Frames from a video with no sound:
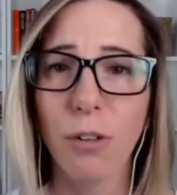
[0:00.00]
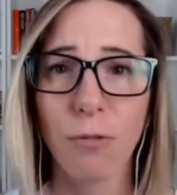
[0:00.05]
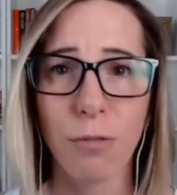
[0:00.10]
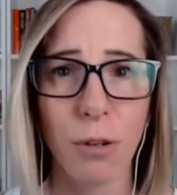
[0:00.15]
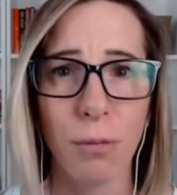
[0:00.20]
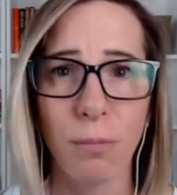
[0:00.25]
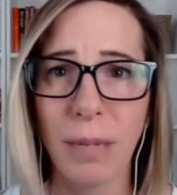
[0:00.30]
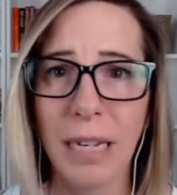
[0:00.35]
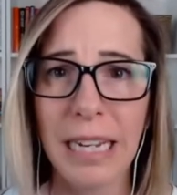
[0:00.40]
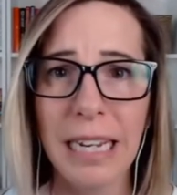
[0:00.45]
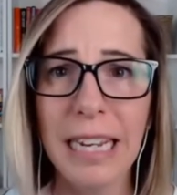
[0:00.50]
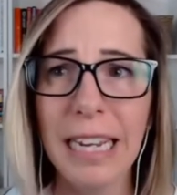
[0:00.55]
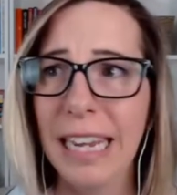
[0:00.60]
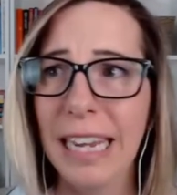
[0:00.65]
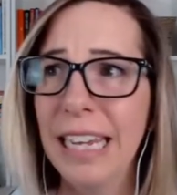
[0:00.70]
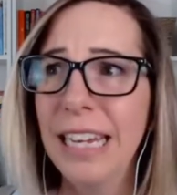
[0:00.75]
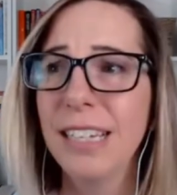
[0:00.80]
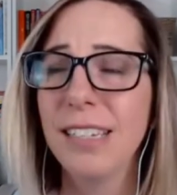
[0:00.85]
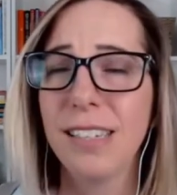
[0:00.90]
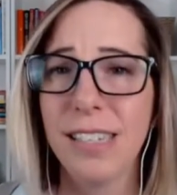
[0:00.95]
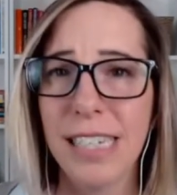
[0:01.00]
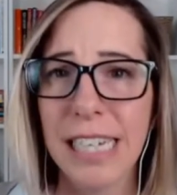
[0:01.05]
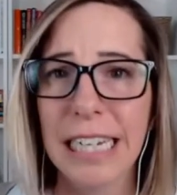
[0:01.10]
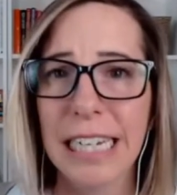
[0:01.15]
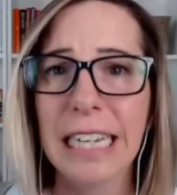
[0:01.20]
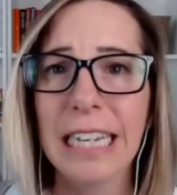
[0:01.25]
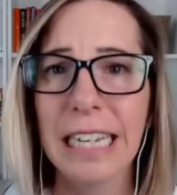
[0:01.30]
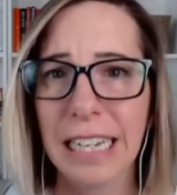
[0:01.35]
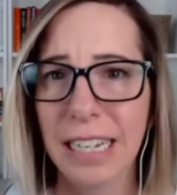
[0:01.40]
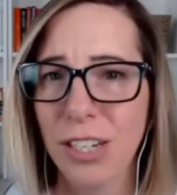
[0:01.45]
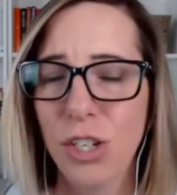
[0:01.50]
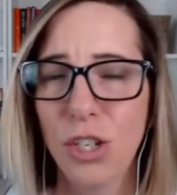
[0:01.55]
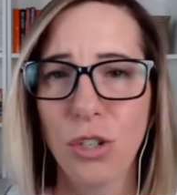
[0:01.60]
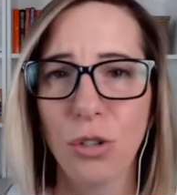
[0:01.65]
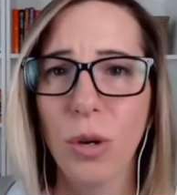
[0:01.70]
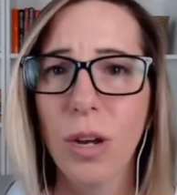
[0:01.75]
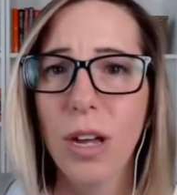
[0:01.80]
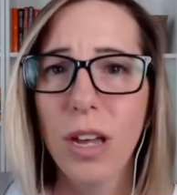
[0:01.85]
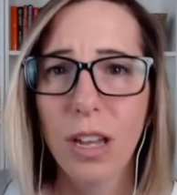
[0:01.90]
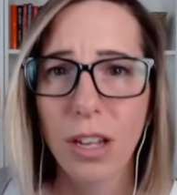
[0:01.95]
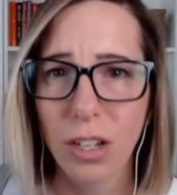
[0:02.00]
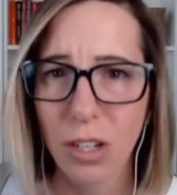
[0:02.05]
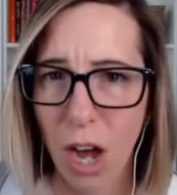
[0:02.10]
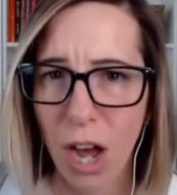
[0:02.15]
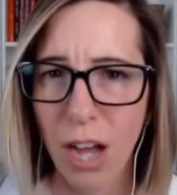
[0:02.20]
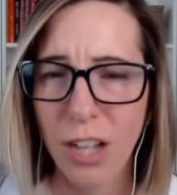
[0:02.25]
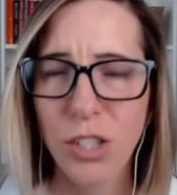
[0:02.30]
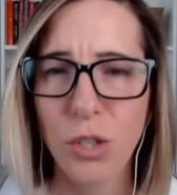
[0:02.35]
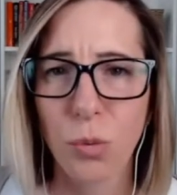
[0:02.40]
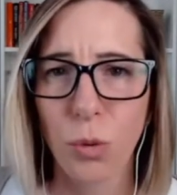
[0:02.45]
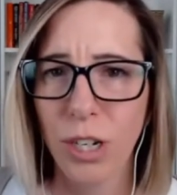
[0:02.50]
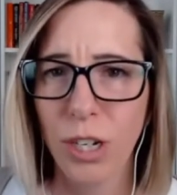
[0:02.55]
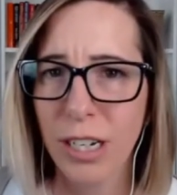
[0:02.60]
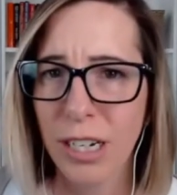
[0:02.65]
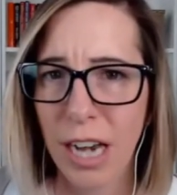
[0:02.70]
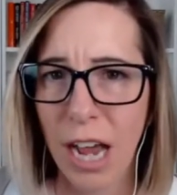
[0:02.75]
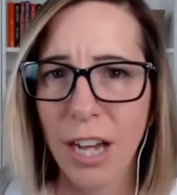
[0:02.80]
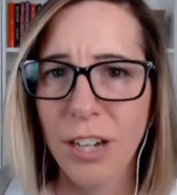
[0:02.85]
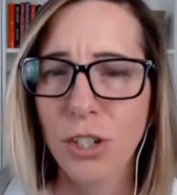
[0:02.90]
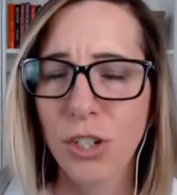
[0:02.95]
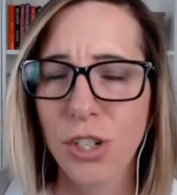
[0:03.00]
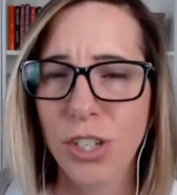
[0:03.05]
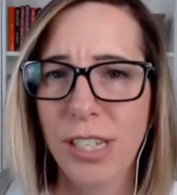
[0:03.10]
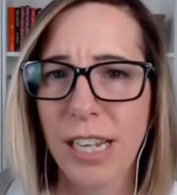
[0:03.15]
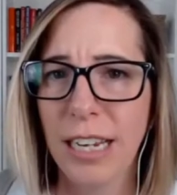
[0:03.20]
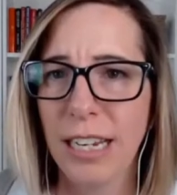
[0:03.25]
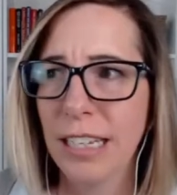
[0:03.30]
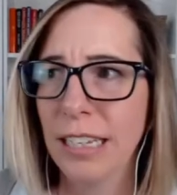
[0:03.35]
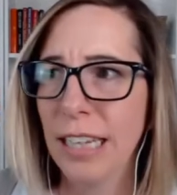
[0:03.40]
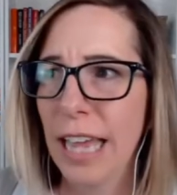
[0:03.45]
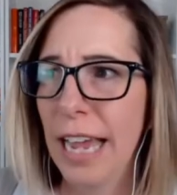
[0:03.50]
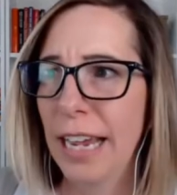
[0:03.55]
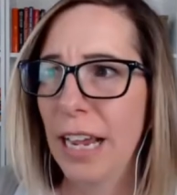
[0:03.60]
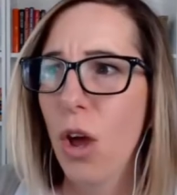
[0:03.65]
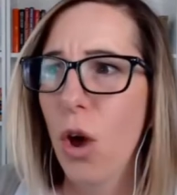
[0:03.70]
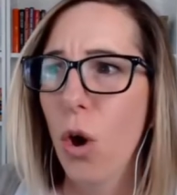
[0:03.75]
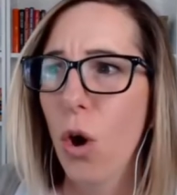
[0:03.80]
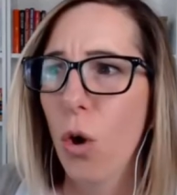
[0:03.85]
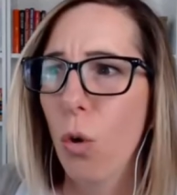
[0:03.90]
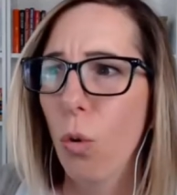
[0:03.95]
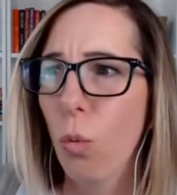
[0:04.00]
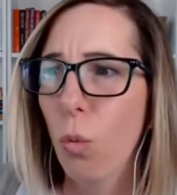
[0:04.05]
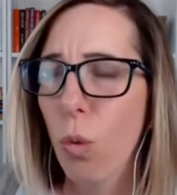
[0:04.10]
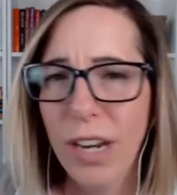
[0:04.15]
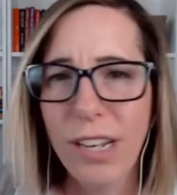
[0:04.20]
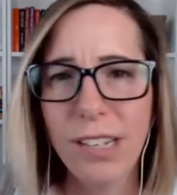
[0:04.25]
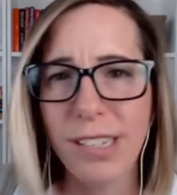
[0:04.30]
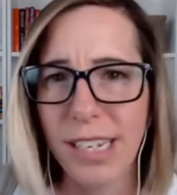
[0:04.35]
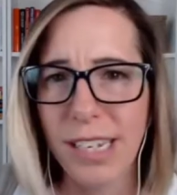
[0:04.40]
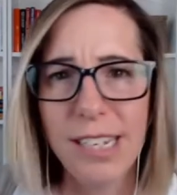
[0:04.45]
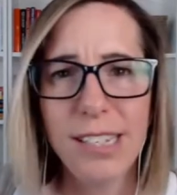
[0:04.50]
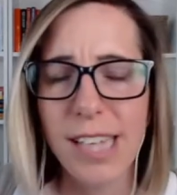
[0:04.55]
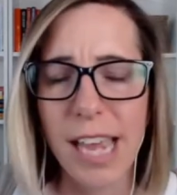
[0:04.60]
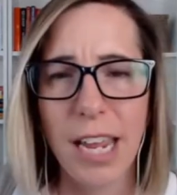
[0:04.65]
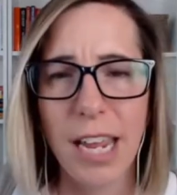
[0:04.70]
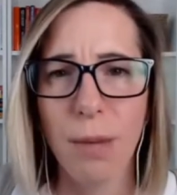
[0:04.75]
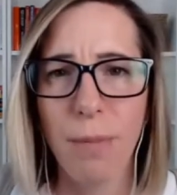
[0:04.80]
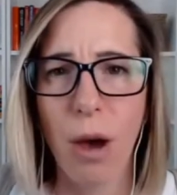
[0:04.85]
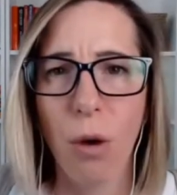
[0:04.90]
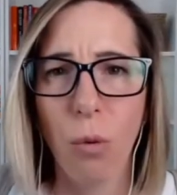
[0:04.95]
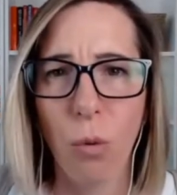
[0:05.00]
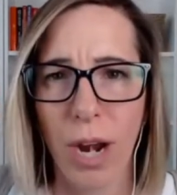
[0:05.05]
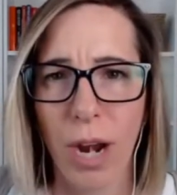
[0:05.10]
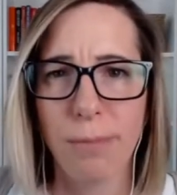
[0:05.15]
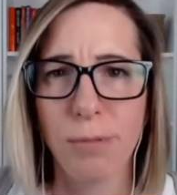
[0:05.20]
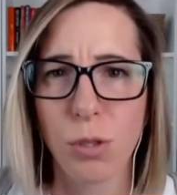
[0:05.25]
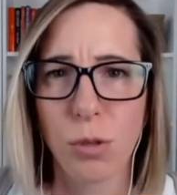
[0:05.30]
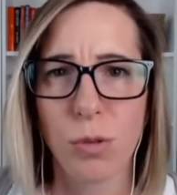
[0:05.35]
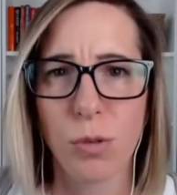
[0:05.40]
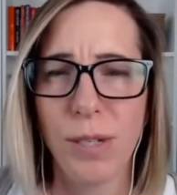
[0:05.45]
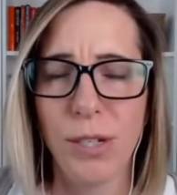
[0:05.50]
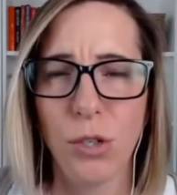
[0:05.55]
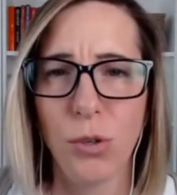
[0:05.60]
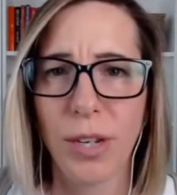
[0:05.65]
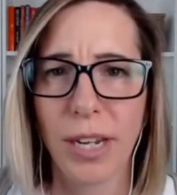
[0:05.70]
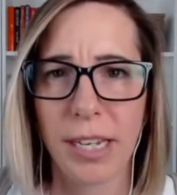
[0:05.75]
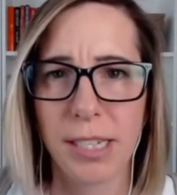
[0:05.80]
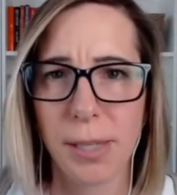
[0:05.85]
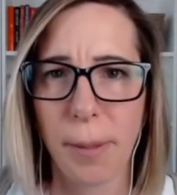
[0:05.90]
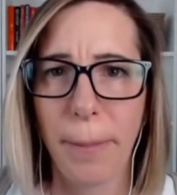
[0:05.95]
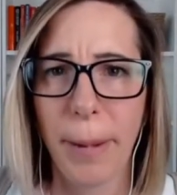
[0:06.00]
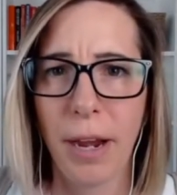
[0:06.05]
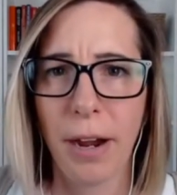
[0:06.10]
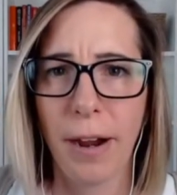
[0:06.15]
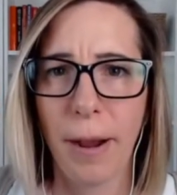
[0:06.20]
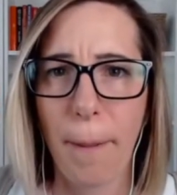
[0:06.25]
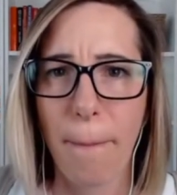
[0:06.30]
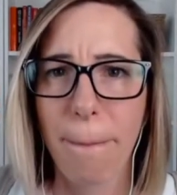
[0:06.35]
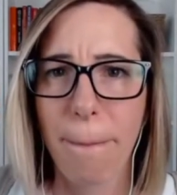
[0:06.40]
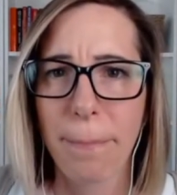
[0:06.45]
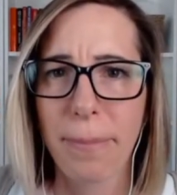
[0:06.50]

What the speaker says: For me, it is digging into God's word and understanding like, what does he say about what I'm supposed to be doing as a parent?